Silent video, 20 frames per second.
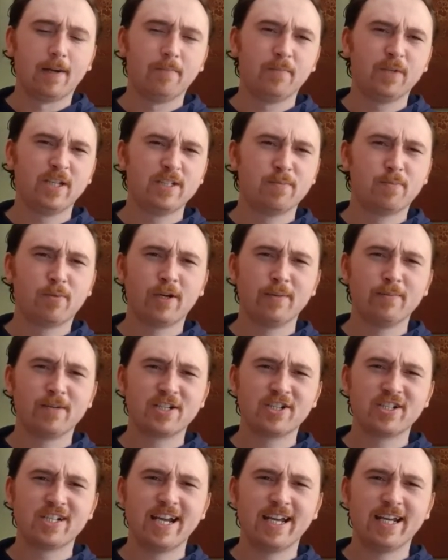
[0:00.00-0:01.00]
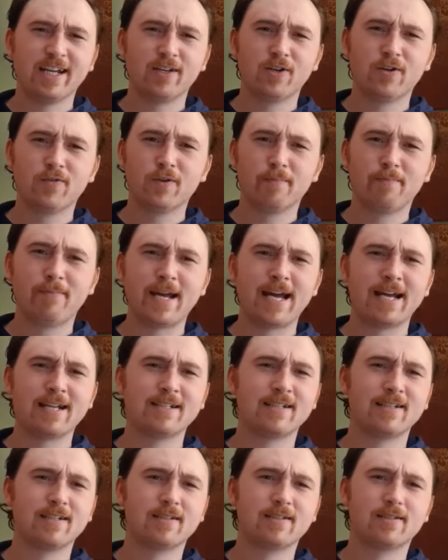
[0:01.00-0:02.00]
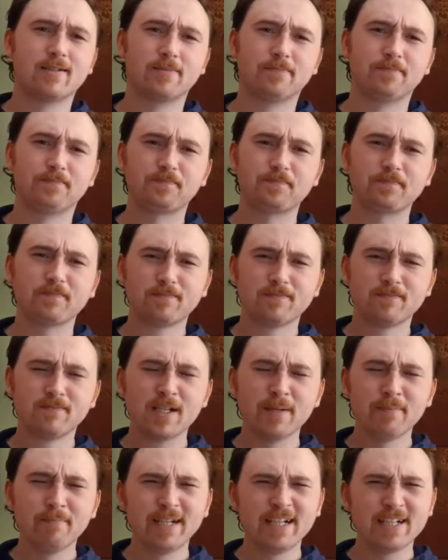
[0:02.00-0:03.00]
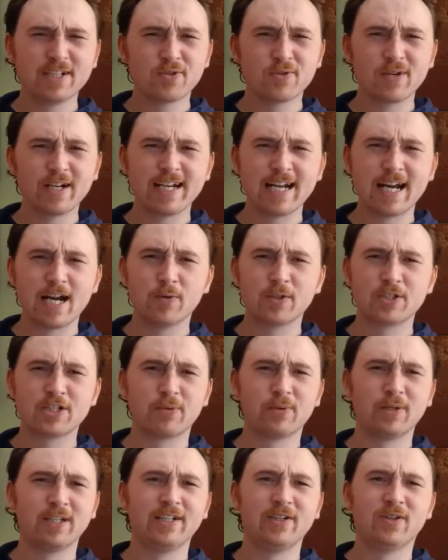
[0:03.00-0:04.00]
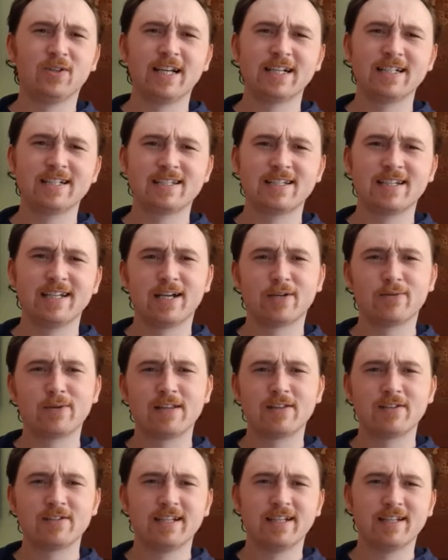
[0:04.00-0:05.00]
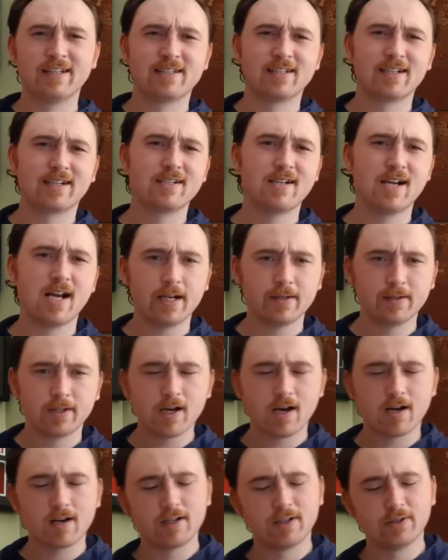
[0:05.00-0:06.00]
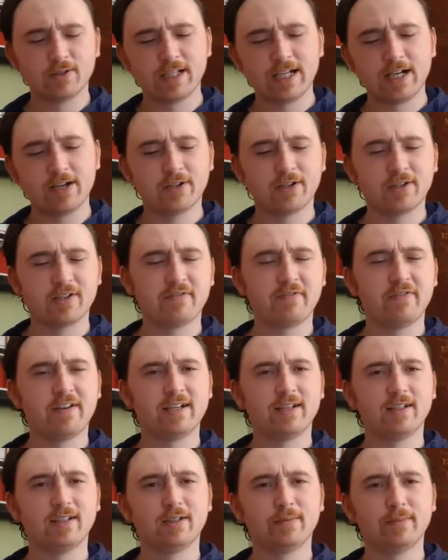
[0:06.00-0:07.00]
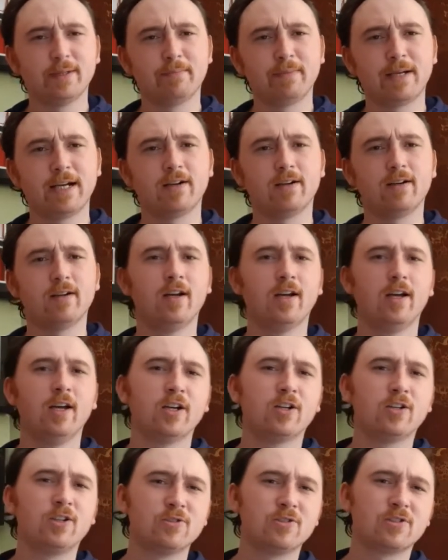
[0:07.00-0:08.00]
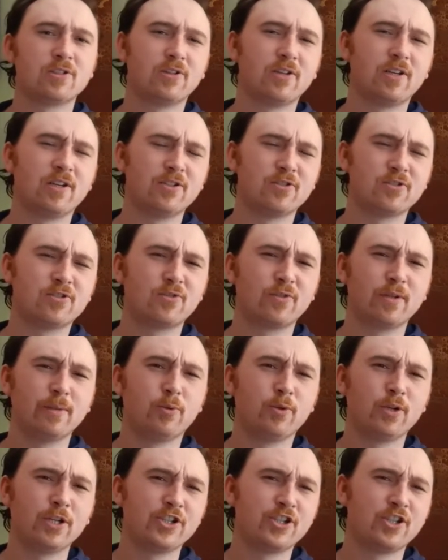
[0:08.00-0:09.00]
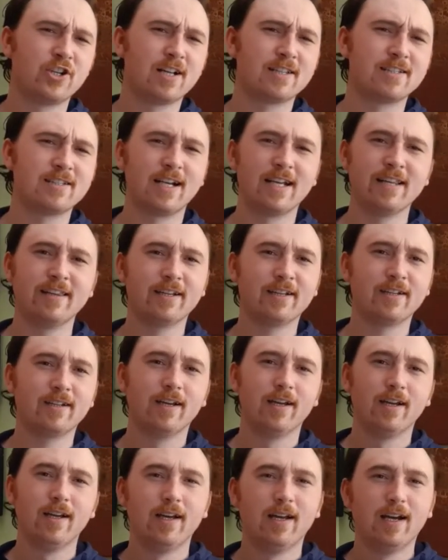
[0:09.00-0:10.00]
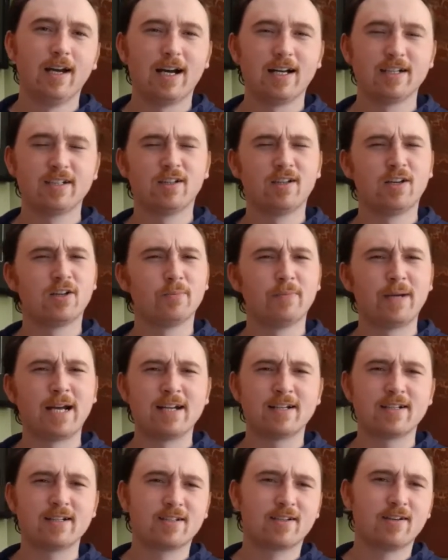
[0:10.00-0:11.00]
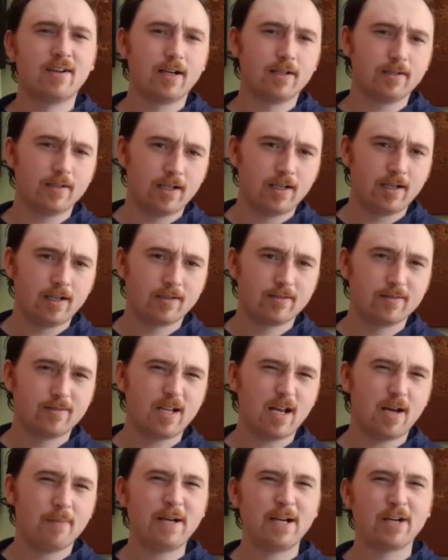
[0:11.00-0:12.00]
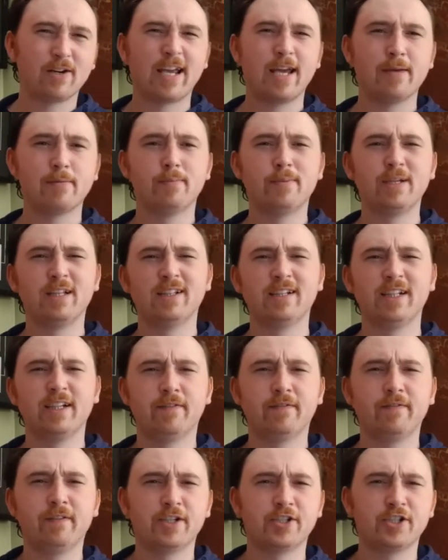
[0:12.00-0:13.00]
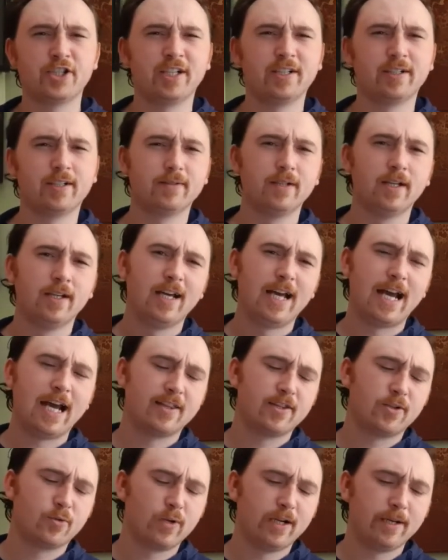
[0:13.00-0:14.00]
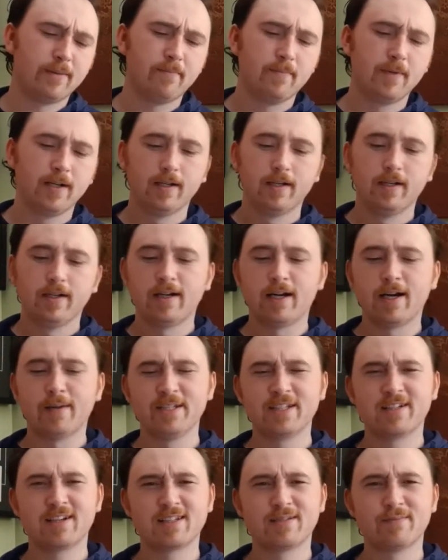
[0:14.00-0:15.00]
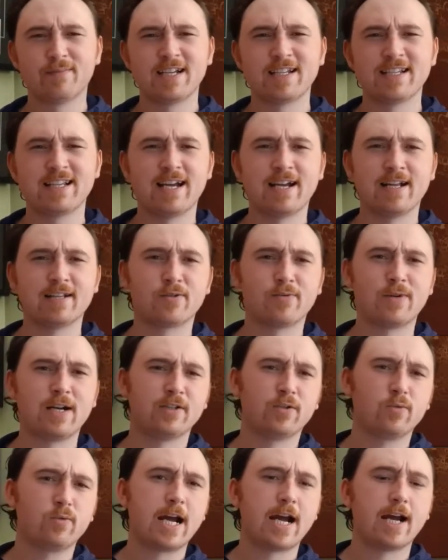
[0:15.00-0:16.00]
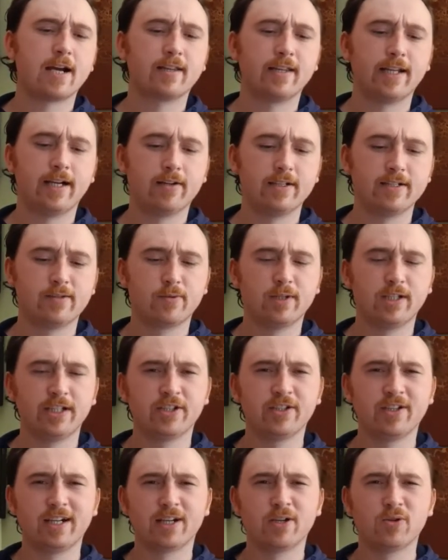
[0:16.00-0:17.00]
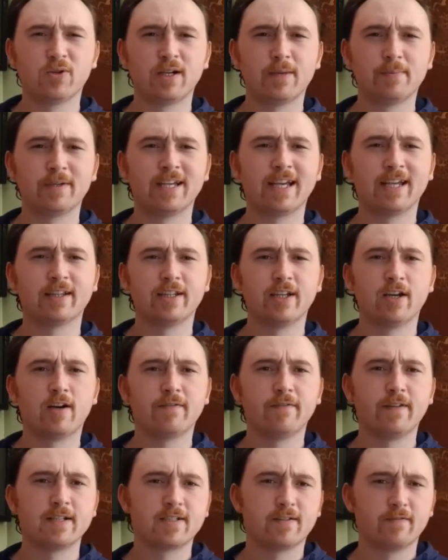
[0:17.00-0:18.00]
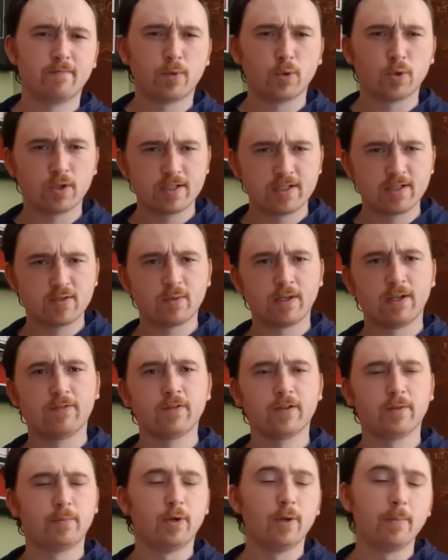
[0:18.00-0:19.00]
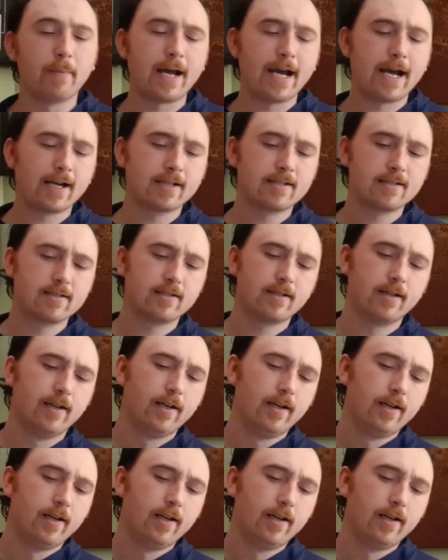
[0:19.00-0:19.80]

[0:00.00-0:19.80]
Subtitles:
He's pretty much taken over Banton's minutes right now, which I really don't like to see. I'd rather see a 6'9" guard out there who can defend a little bit better, close out on those 3-point shots, and I think Delano Banton's got a better capability of finishing at the rim. He's got some nice hands around the rack there. He's really good at going up and getting the offensive boards as well for the putbacks.